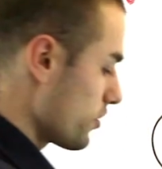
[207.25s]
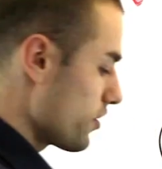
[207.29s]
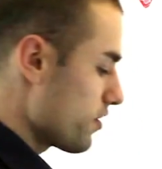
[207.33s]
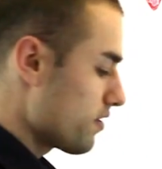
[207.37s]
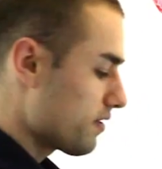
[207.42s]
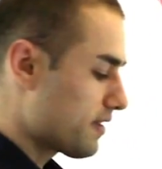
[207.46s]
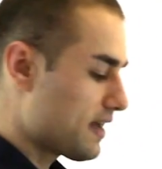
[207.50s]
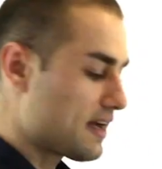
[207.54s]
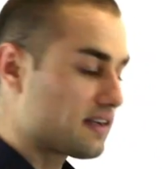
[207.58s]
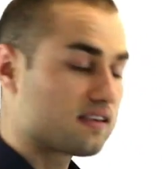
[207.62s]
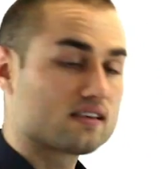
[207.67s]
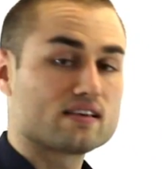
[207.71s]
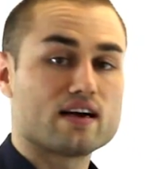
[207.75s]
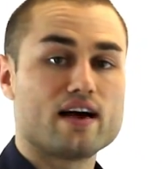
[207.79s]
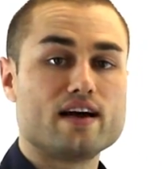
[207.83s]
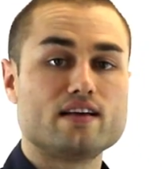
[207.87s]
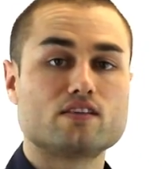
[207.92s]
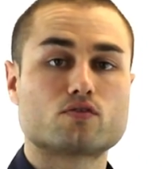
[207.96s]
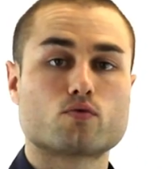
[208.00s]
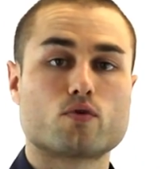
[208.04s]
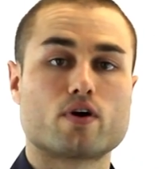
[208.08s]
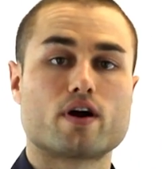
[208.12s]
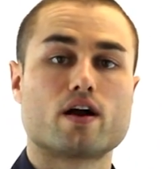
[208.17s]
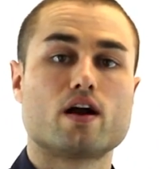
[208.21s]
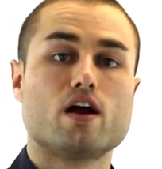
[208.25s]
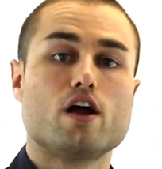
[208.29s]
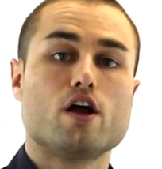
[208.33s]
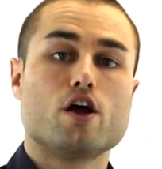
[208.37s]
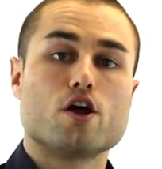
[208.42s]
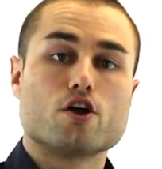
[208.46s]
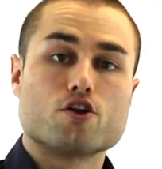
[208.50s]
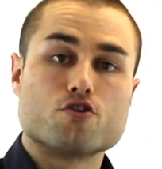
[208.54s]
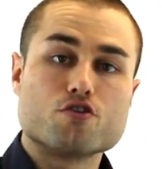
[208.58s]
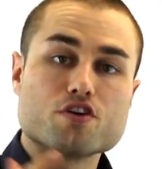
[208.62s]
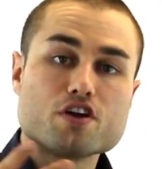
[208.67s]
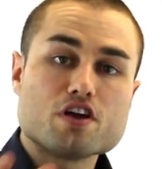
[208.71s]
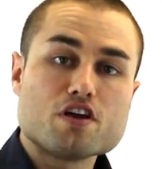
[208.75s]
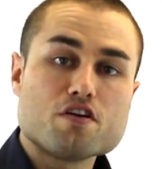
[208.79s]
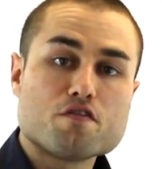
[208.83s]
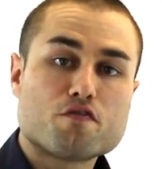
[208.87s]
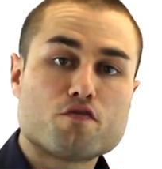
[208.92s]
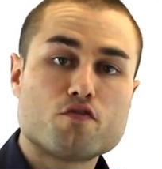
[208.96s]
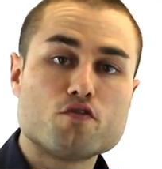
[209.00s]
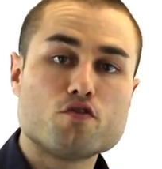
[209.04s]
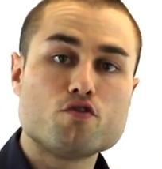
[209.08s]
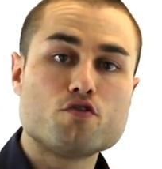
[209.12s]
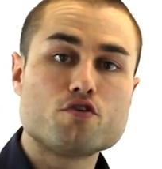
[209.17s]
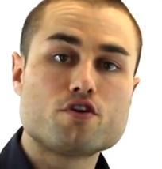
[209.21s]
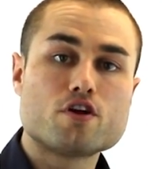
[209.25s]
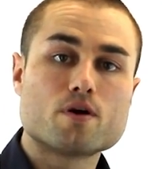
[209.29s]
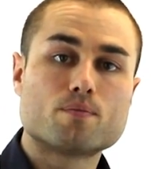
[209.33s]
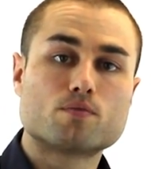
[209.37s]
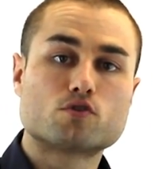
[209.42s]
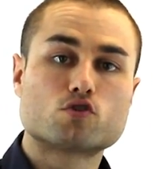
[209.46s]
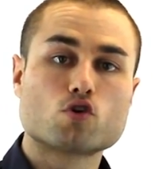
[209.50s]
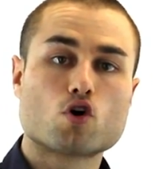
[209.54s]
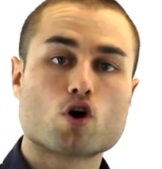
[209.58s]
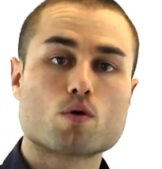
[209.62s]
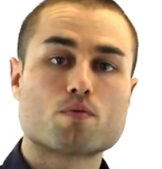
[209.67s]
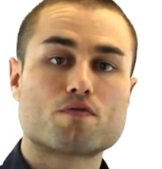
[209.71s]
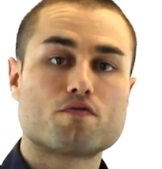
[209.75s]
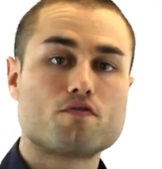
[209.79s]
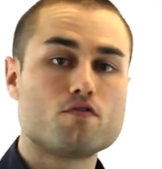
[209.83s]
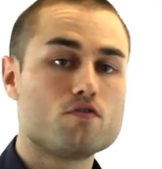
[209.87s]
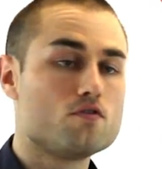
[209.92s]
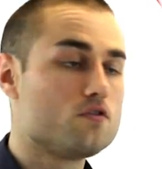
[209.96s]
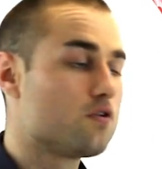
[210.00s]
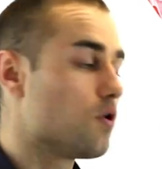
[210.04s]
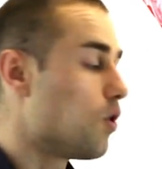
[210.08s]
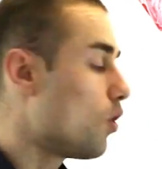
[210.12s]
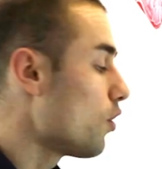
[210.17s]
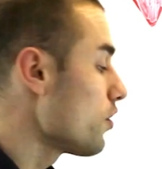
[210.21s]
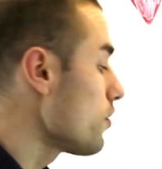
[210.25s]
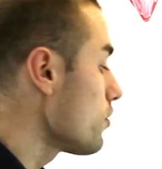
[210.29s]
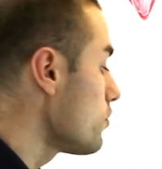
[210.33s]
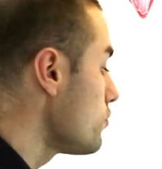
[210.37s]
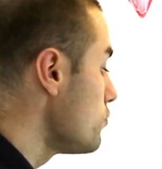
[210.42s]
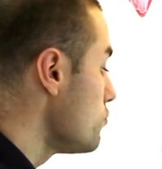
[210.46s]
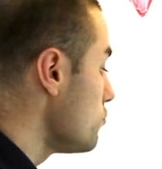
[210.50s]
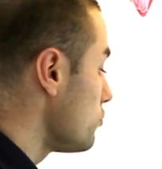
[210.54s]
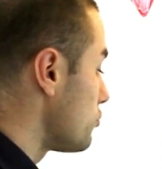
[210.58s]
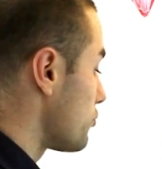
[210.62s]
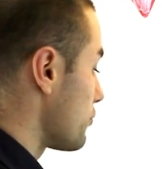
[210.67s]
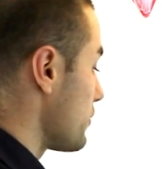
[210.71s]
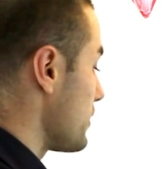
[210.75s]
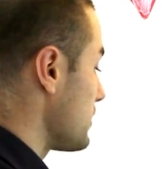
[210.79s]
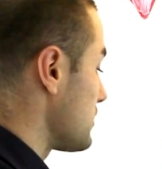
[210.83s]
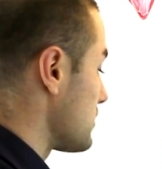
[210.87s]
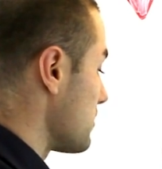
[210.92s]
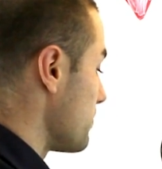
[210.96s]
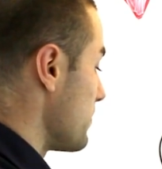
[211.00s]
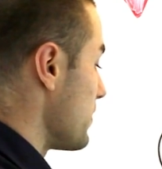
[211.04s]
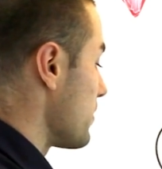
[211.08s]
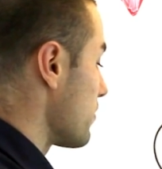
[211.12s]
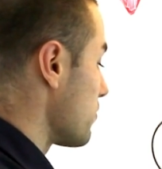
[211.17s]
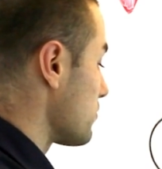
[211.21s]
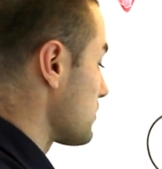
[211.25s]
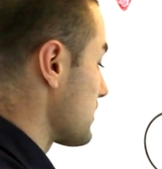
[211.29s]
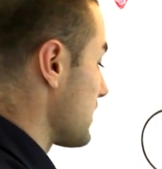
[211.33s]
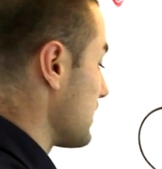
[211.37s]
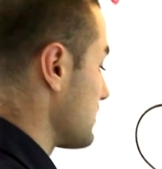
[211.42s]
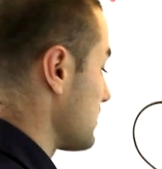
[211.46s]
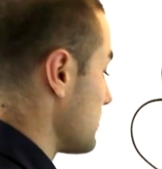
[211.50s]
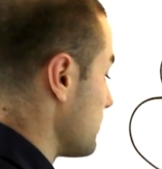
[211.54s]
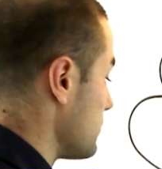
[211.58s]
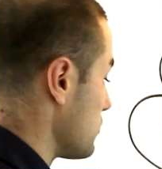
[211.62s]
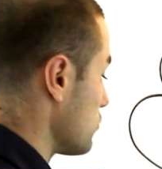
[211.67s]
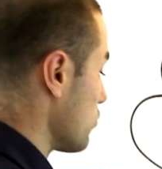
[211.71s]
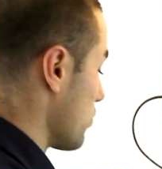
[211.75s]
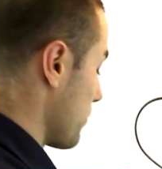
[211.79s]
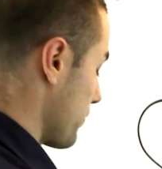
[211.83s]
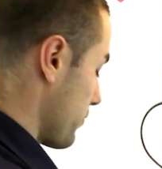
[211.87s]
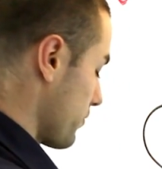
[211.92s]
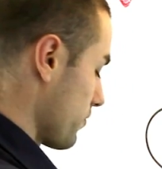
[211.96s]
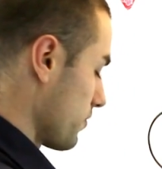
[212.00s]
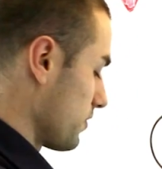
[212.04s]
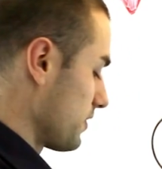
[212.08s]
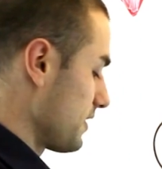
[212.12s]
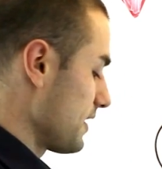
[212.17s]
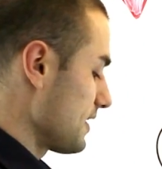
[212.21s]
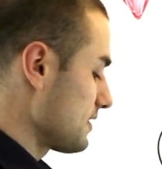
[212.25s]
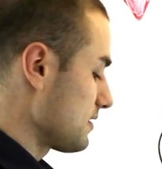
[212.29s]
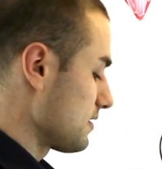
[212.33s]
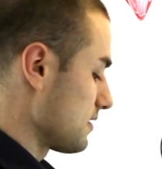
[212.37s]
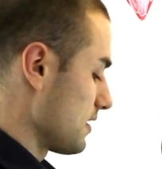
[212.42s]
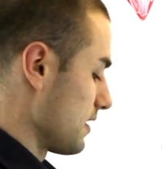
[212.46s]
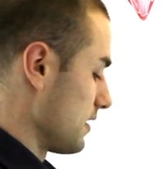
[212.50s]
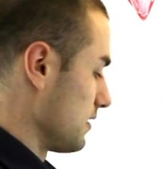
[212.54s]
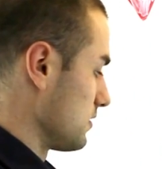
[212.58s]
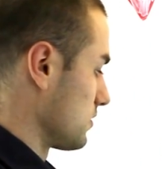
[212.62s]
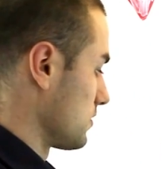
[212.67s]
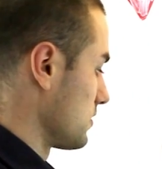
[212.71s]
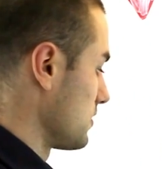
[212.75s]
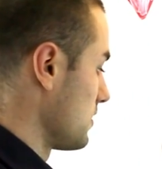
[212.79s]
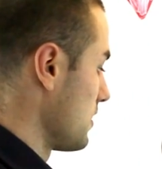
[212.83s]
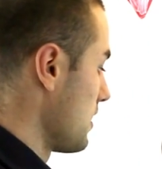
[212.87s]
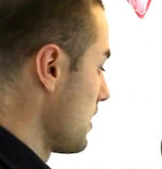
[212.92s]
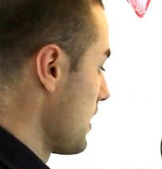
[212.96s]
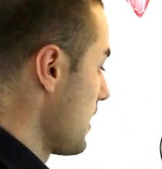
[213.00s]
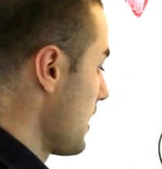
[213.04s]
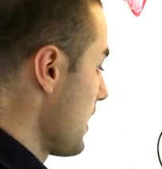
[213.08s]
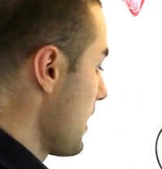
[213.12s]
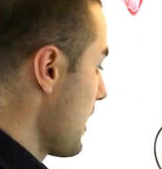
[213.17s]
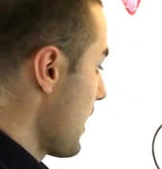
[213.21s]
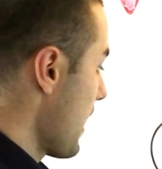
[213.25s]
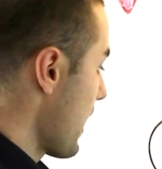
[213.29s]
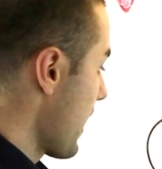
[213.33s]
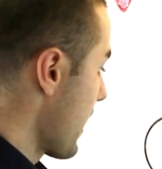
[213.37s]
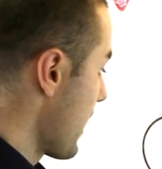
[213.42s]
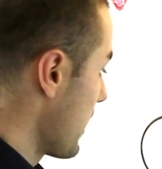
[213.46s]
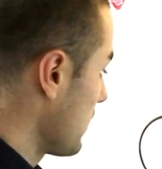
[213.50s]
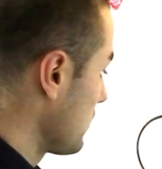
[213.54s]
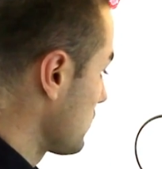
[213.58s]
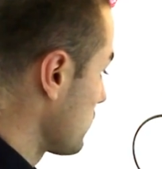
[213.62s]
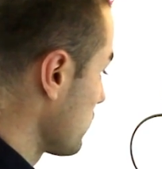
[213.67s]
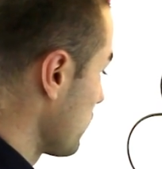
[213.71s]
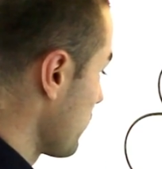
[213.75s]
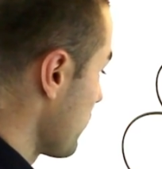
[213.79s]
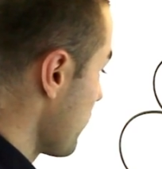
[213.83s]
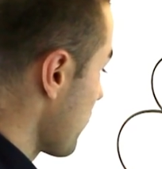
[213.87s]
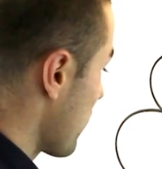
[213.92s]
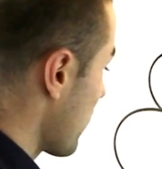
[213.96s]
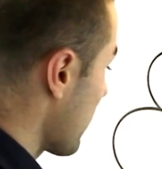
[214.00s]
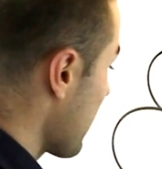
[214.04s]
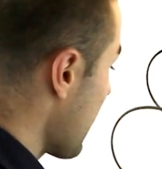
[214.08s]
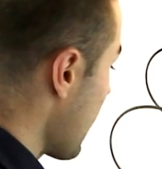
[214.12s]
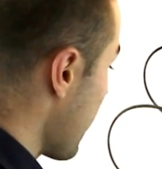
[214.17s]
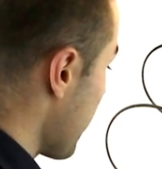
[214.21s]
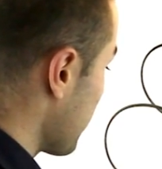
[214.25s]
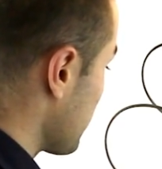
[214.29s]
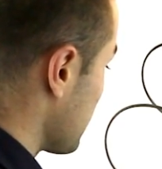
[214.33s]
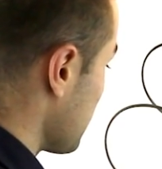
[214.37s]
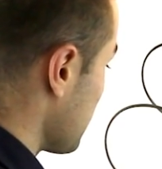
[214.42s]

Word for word: your intestines where you eat food, you absorb food, all your nutrients and minerals gets absorbed through intestines. And so you're gonna have